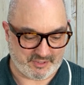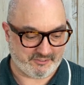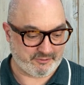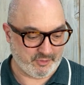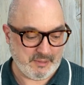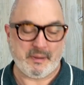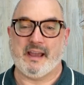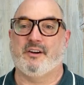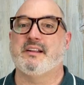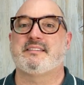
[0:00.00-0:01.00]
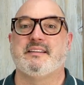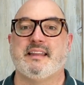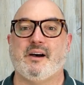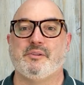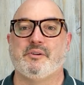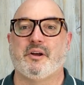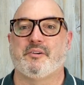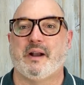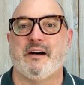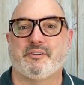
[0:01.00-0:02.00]
a free pattern. It's a download
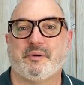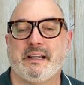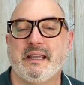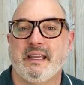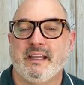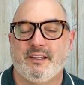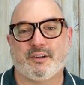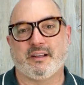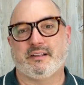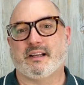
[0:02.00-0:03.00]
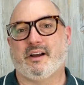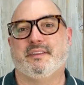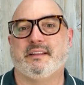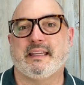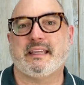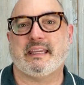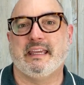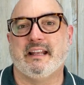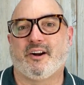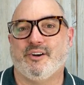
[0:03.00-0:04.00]
on Ravelry. You can click on the link
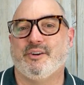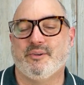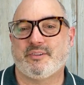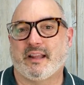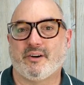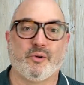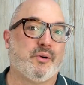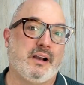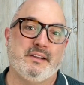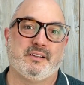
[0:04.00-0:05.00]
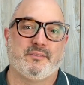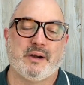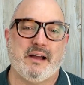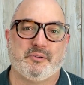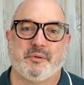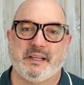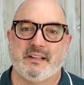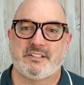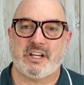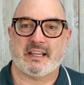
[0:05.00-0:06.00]
in our newsletter or head to Ravelry
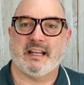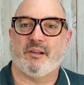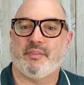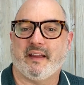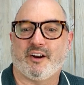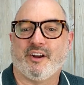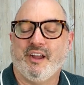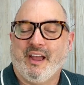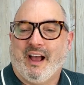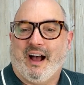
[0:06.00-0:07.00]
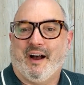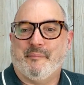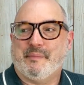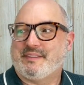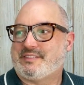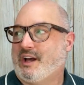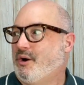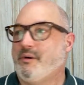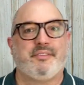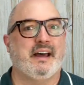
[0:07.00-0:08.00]
and check it out there.
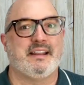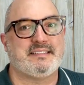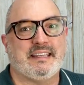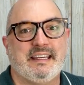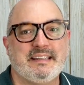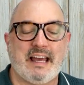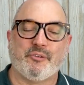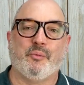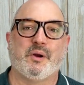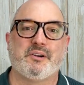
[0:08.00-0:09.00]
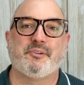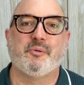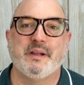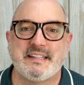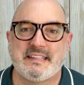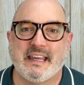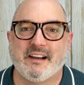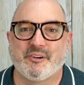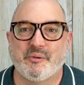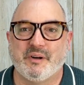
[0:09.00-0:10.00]
So that is it. Have a wonderful Wednesday,
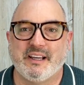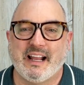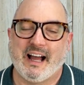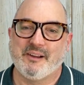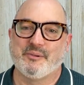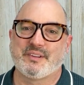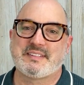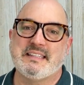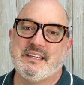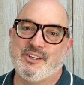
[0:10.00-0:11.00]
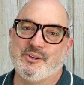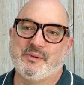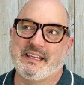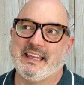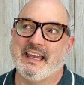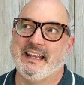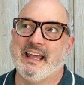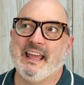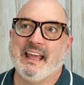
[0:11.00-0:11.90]
everyone. I will see you again